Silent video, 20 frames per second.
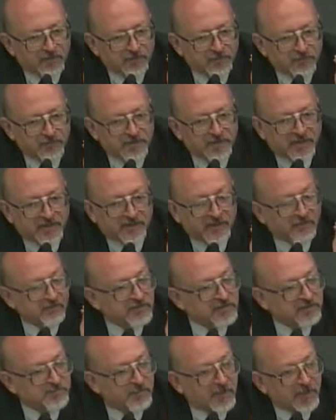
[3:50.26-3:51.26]
protect our
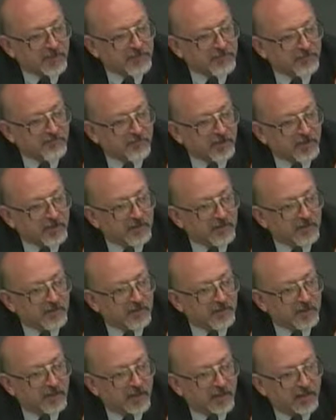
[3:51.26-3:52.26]
response rate.
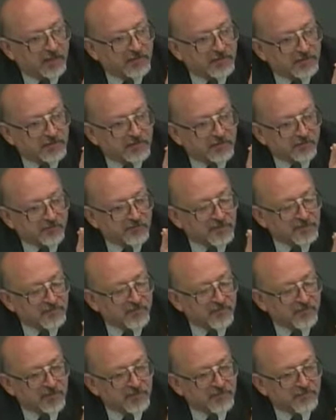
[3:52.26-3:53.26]
And since our
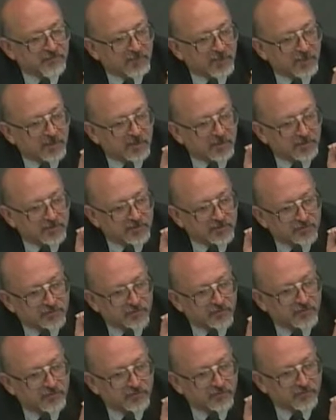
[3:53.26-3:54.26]
response rate is
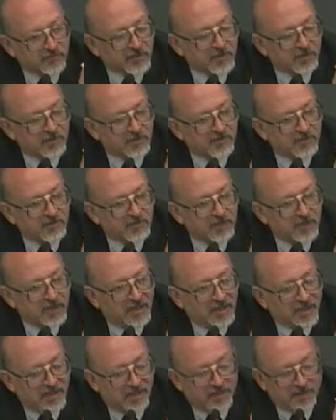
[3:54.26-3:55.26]
so critical
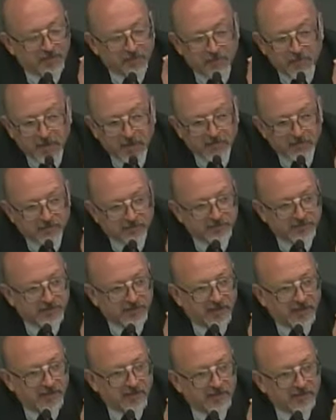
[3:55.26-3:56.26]
on the medical
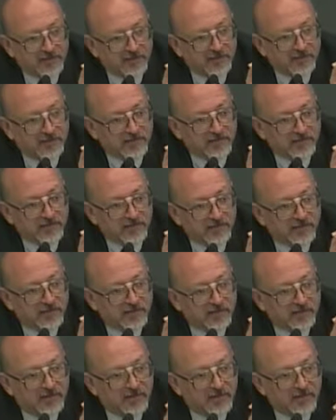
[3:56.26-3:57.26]
side,
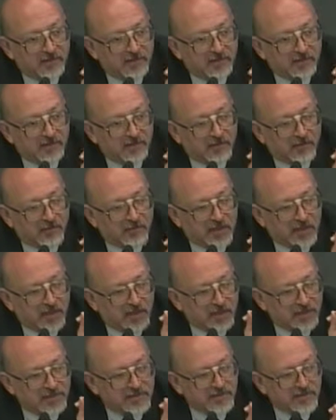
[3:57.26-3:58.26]
all right,
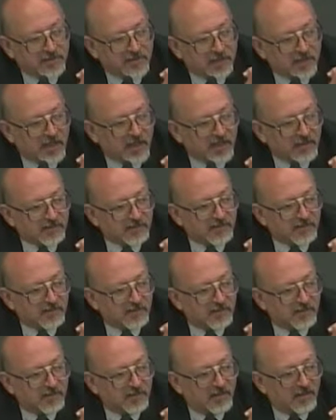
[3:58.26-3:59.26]
is it not
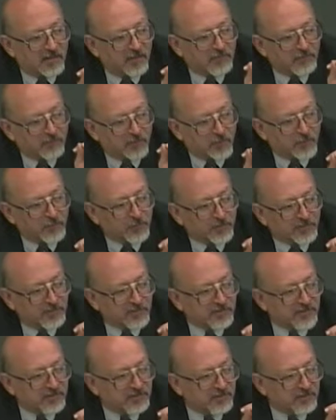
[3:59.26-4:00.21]
appropriate to